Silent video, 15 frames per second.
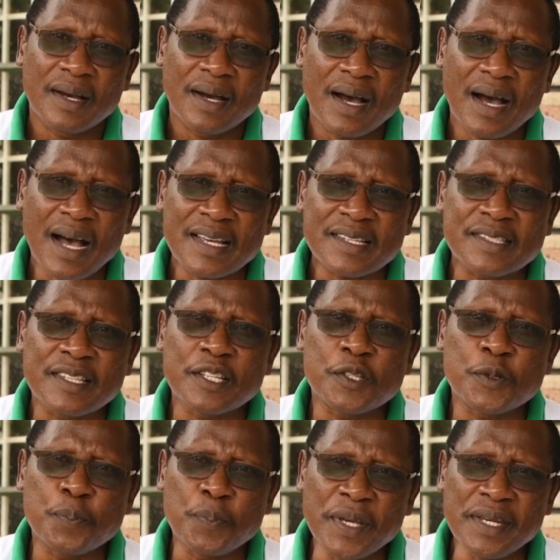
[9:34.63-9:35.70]
as the
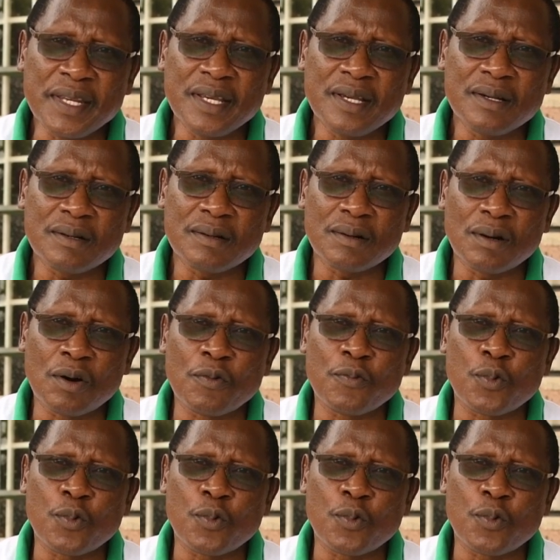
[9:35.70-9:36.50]
spinning of